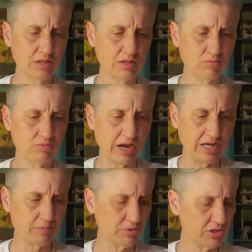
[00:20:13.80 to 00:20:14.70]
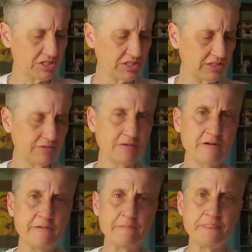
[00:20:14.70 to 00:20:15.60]
the right person
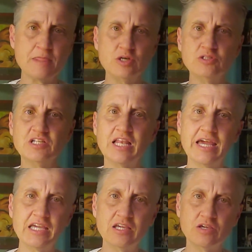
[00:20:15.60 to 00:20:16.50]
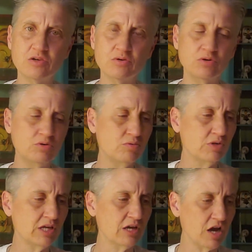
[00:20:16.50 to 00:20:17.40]
who's like you, who
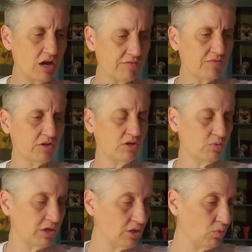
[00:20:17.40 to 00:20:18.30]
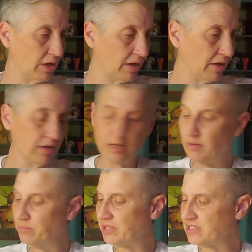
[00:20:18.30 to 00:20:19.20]
can offer you what you want.
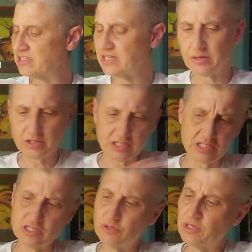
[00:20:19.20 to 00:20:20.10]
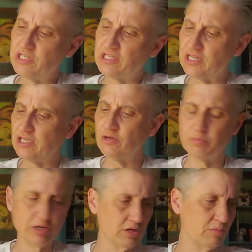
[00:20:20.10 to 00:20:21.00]
But that's not the situation that you
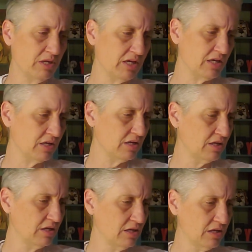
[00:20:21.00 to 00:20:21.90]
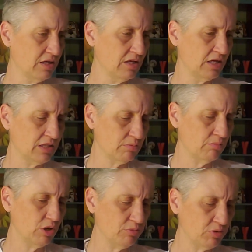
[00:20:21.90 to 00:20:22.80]
appear to be in at the
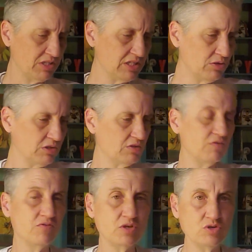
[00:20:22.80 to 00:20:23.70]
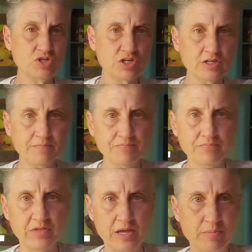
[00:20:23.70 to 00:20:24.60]
moment. We see you in the future, the